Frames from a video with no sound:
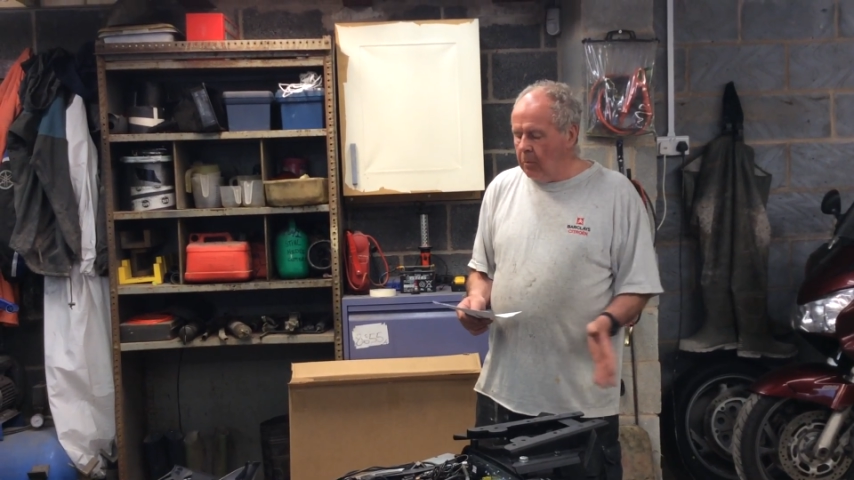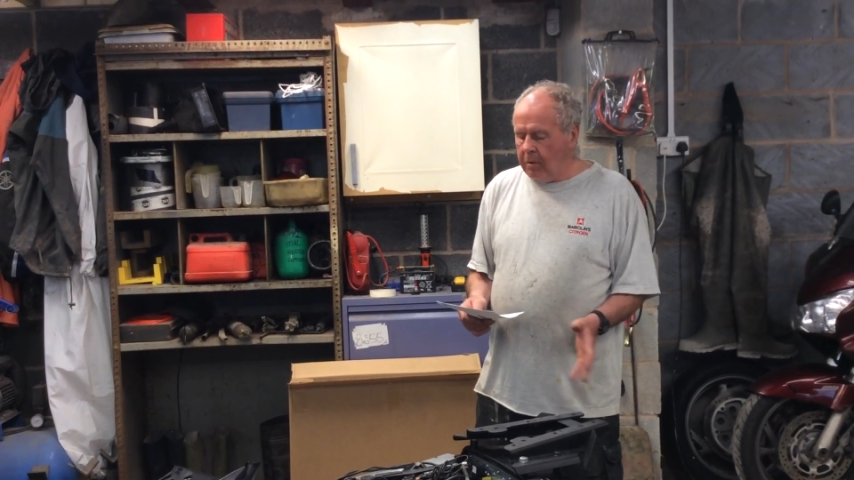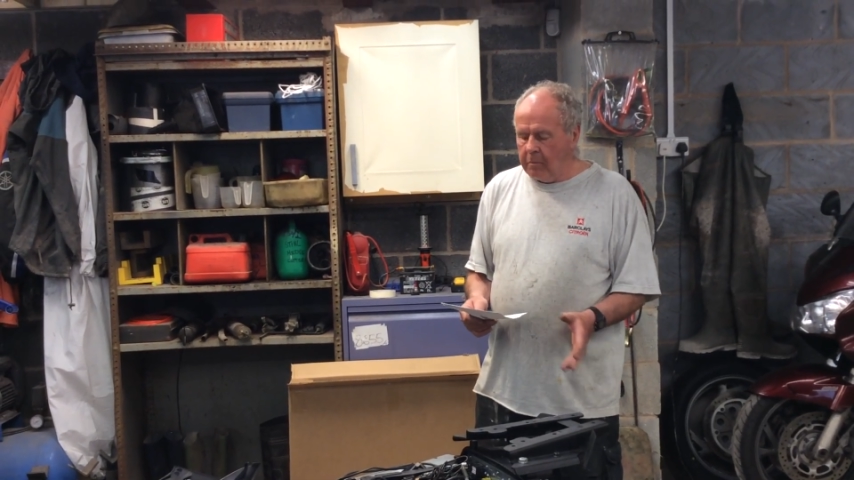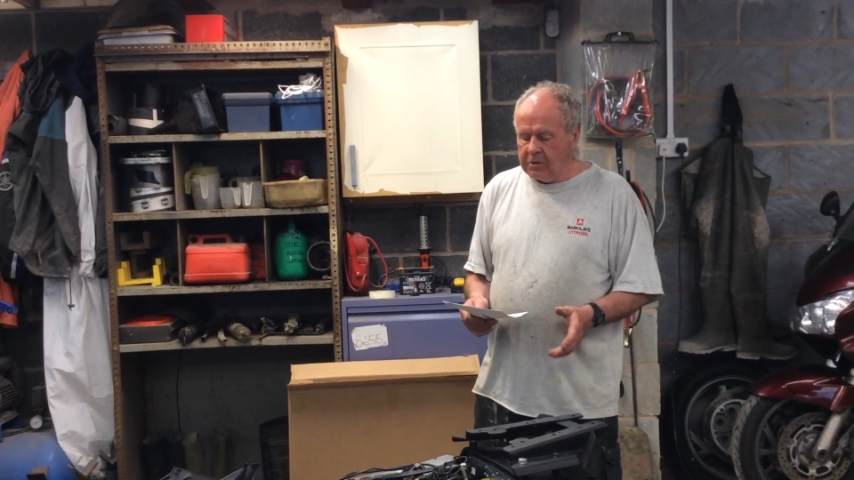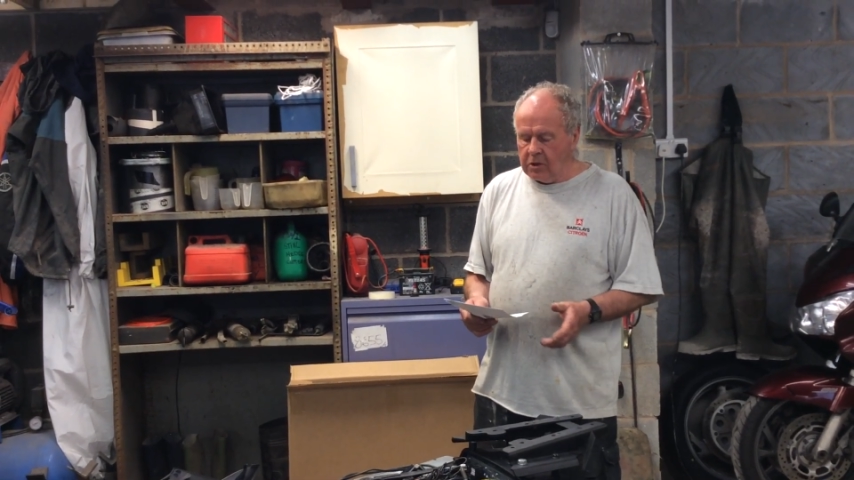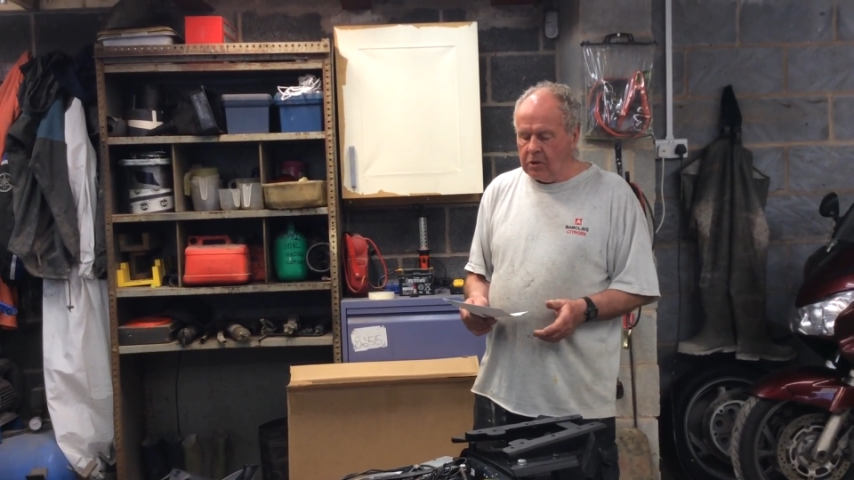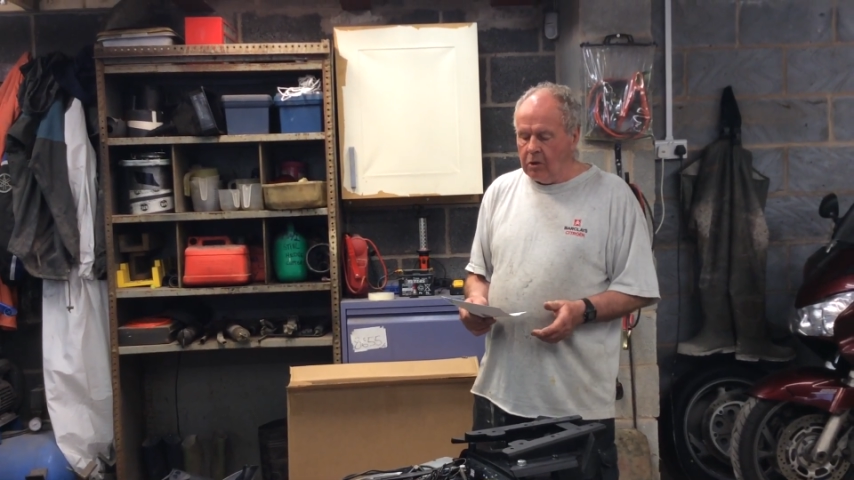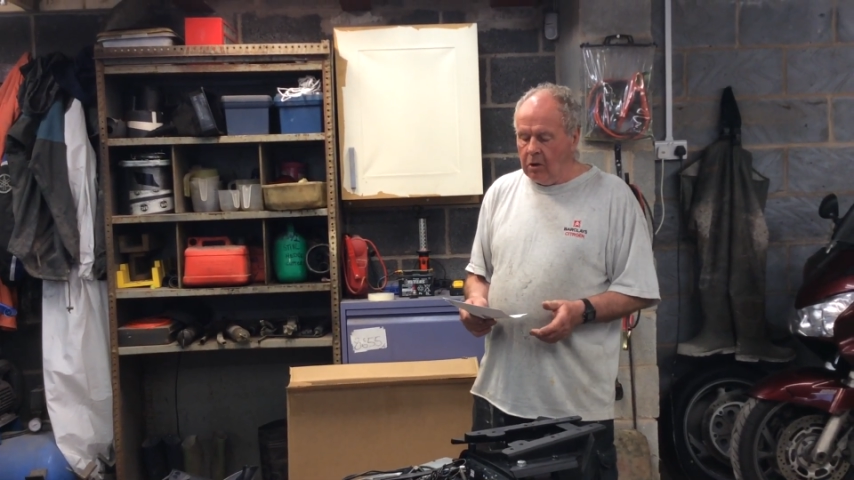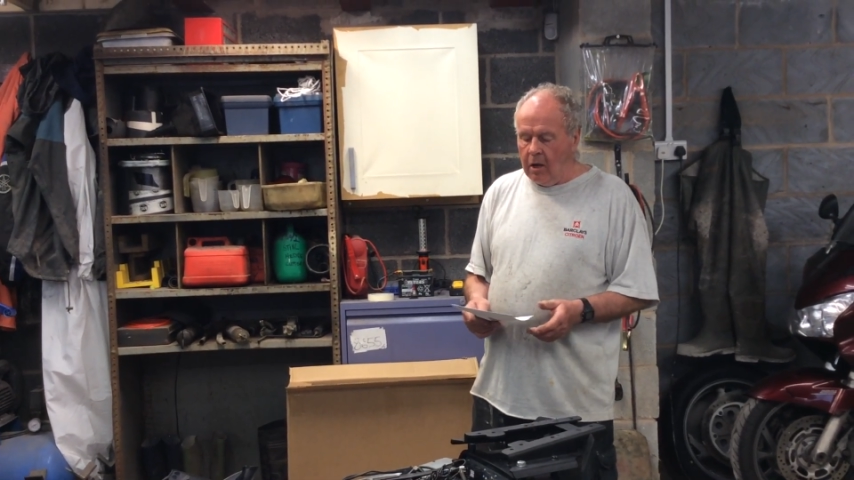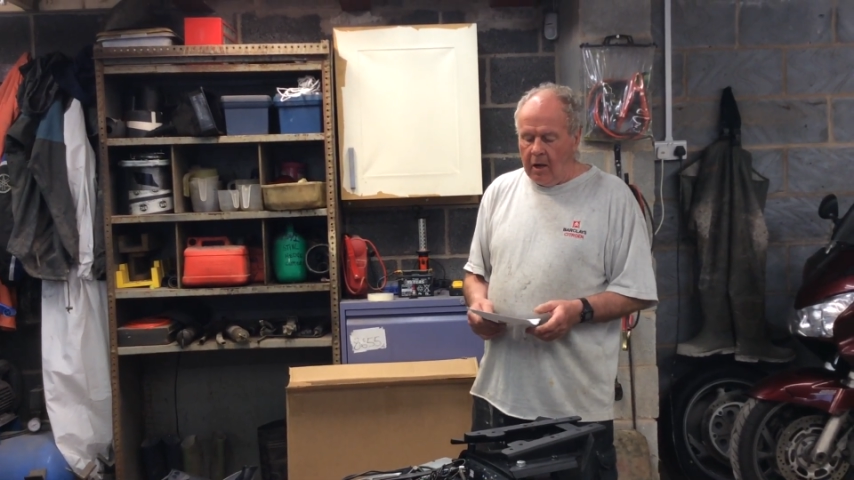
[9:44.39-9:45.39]
problems at
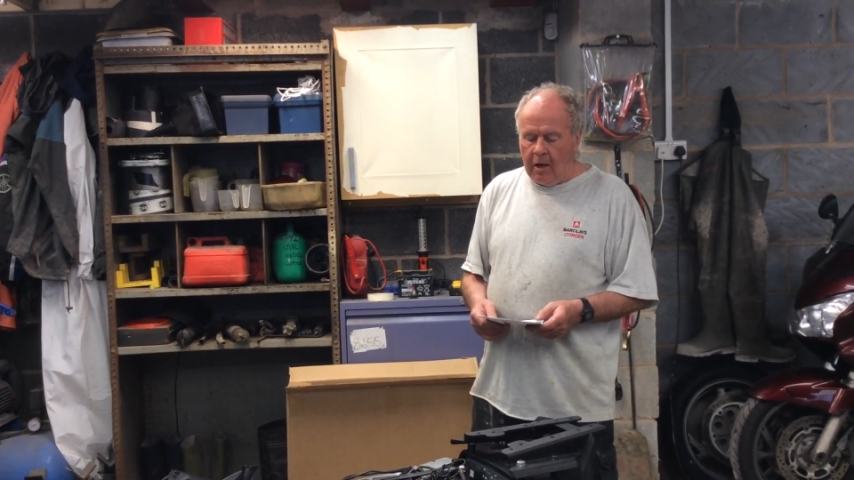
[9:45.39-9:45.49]
all.